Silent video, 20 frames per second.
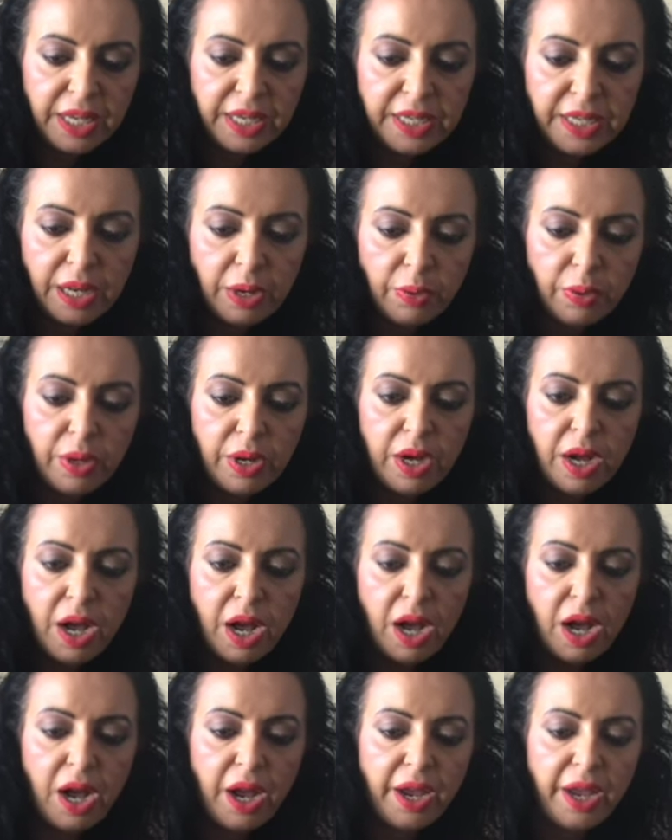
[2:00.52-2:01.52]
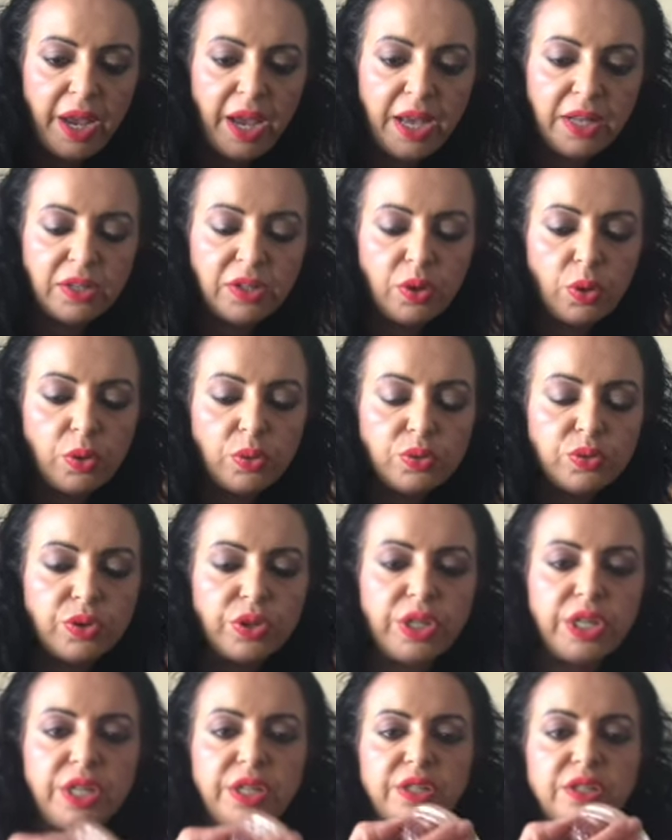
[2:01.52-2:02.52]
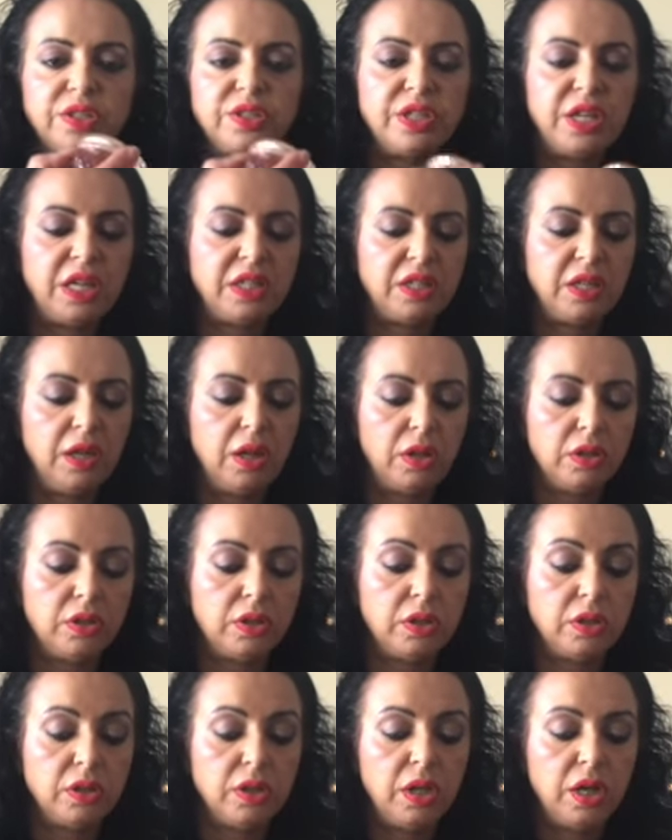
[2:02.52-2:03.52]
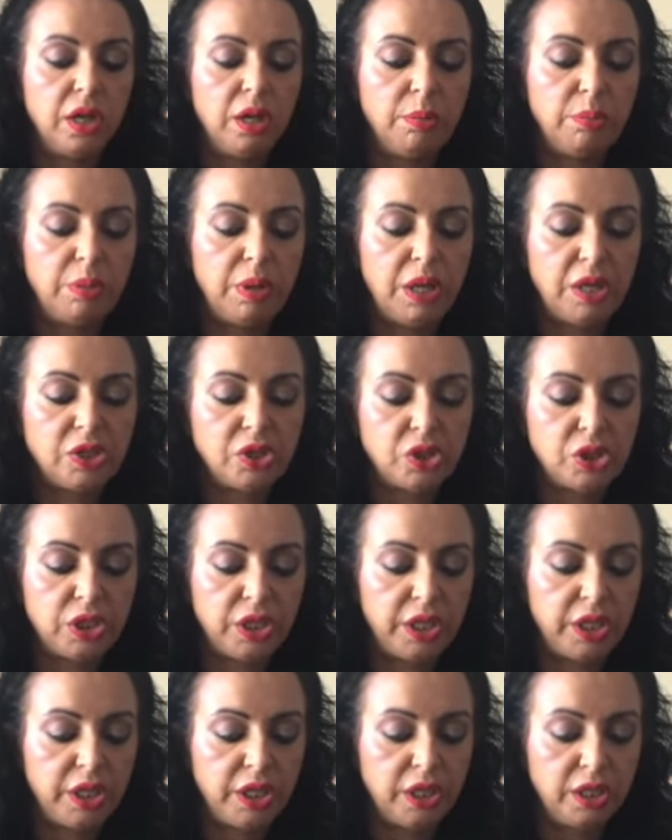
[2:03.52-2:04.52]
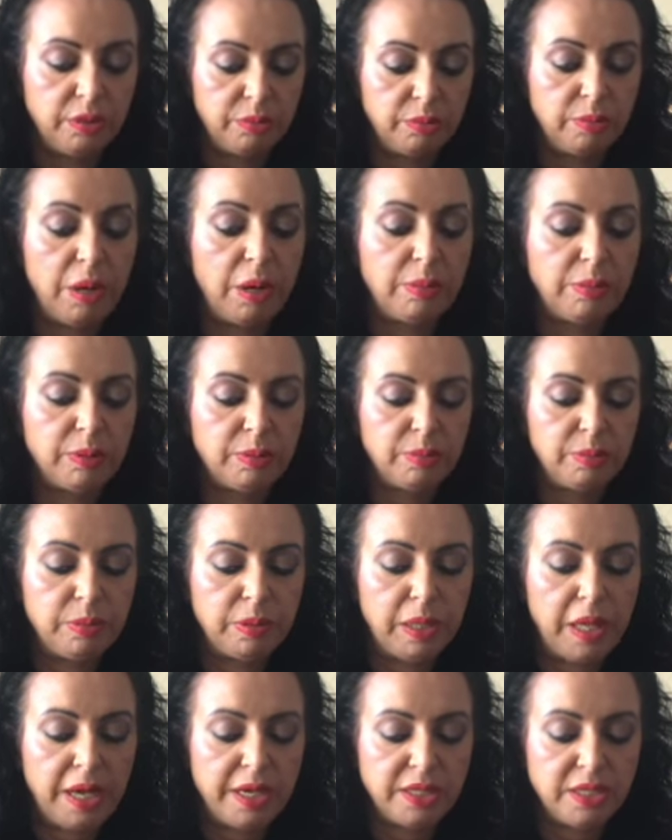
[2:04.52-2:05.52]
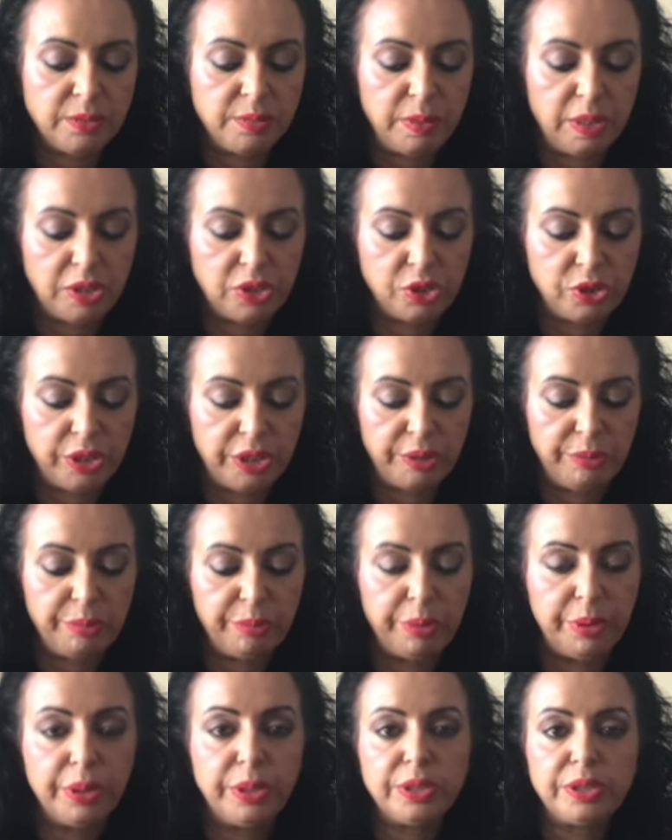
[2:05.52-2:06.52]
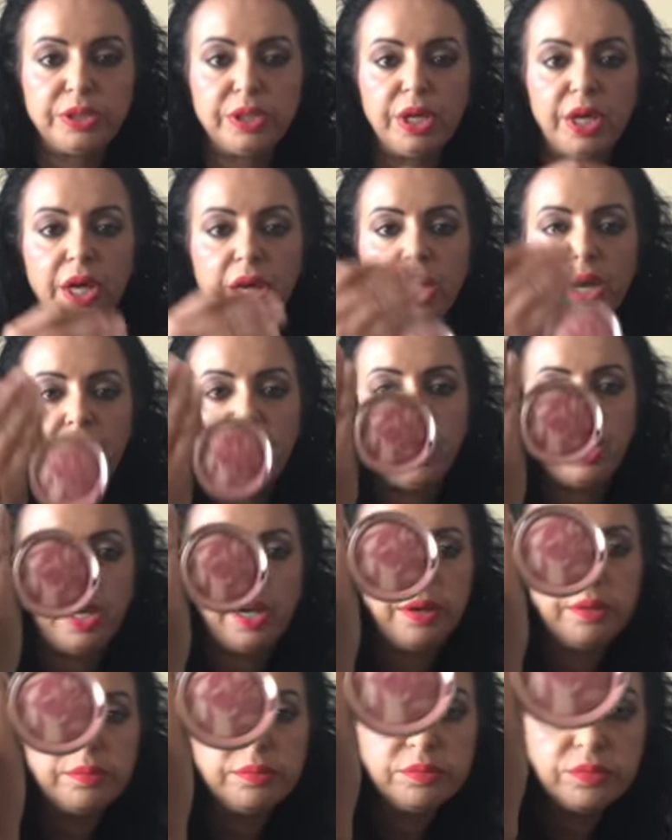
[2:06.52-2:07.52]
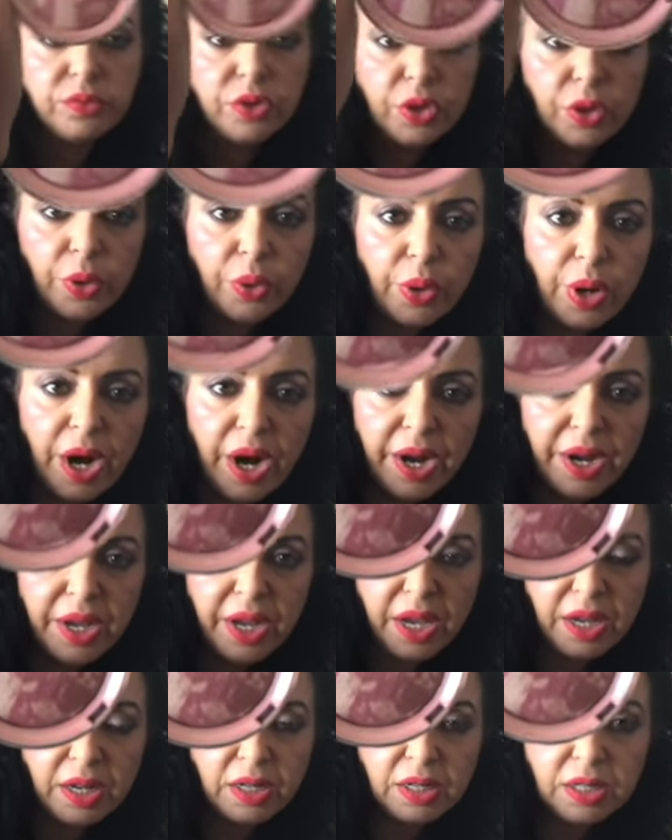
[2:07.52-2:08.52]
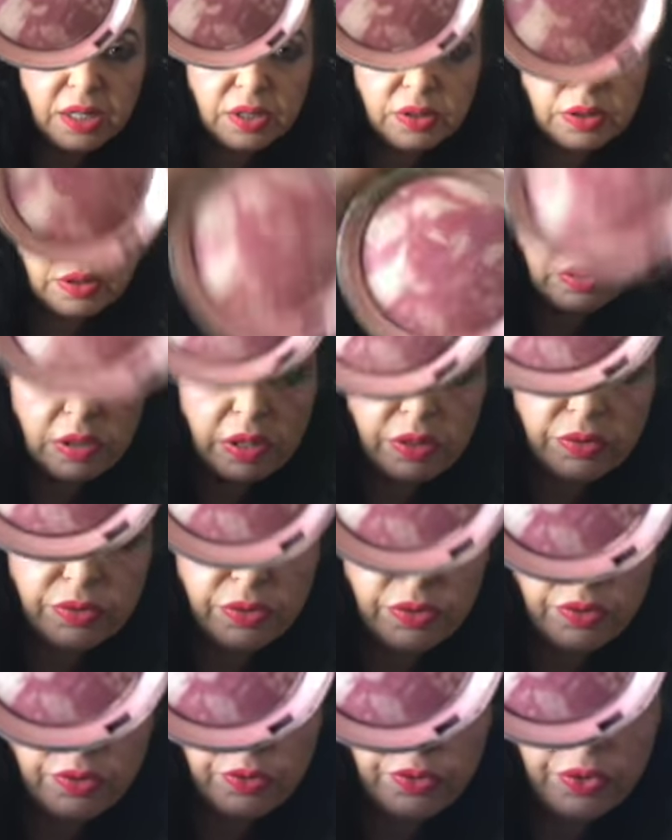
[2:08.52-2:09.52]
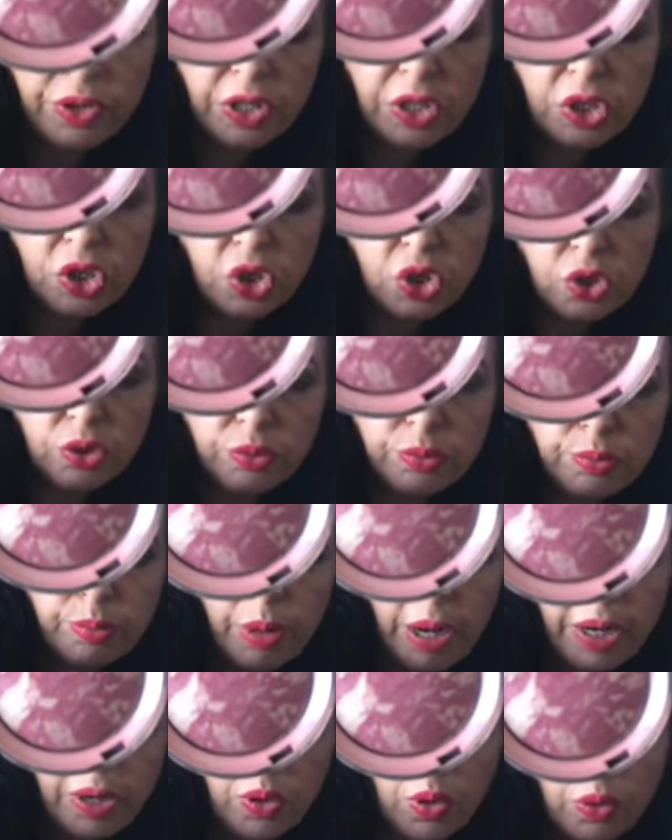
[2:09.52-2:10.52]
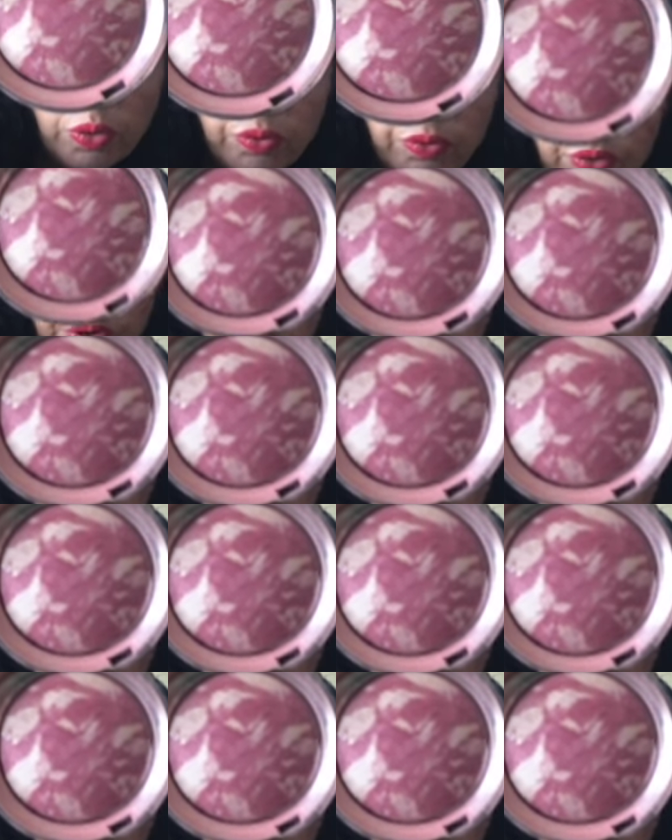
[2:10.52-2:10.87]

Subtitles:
Now, I had also here the Seattle London blush, Marbled Lights blush in burnt. I finished my goal for